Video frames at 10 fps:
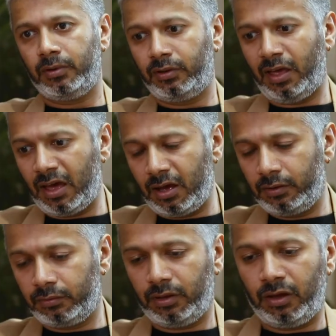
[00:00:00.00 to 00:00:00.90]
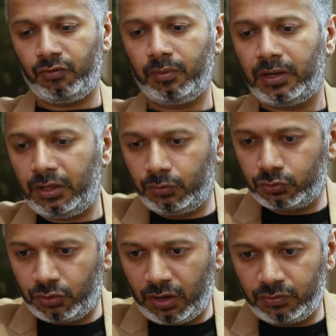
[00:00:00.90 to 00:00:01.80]
uh, ha- everybody
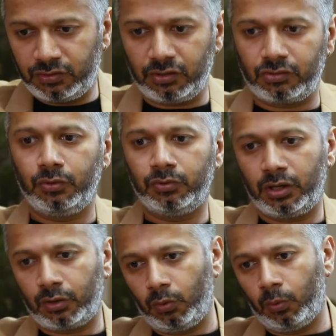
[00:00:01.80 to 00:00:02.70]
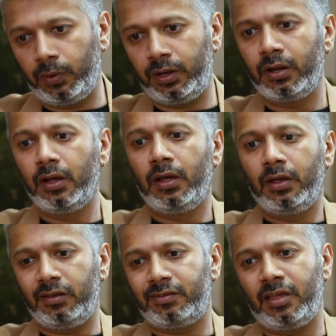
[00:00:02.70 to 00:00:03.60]
used to have this excuse that COVID
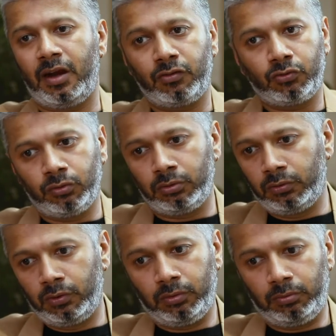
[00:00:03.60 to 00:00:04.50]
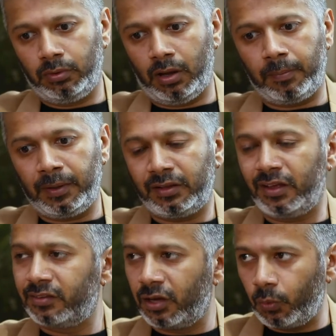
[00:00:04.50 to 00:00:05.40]
is there. So no
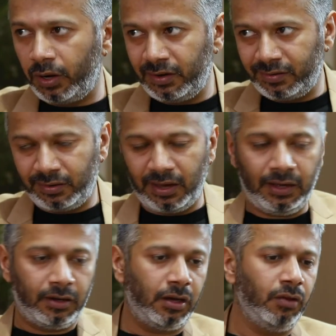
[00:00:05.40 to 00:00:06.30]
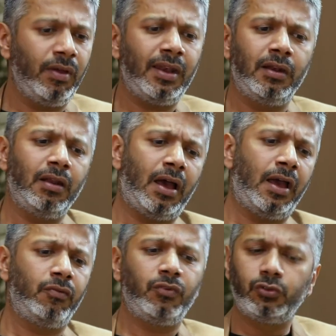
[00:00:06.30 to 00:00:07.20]
things are quite tentative. And
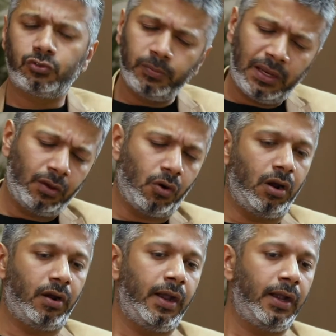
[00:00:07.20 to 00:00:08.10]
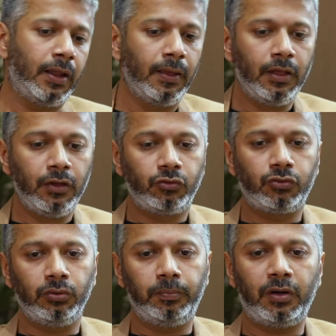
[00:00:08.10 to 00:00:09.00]
I, we used to be like, All right
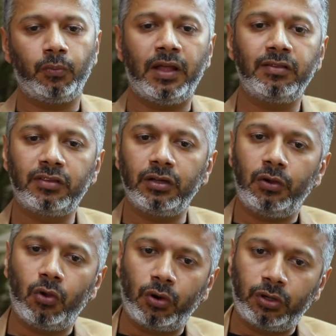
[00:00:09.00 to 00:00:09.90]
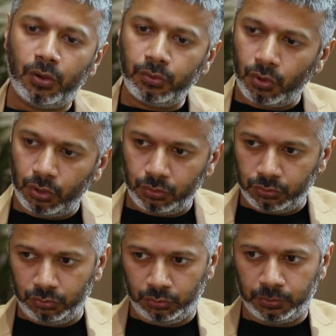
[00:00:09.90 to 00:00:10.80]
so, but once the lockdown got
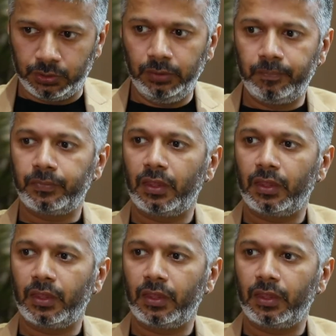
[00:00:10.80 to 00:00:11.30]
over,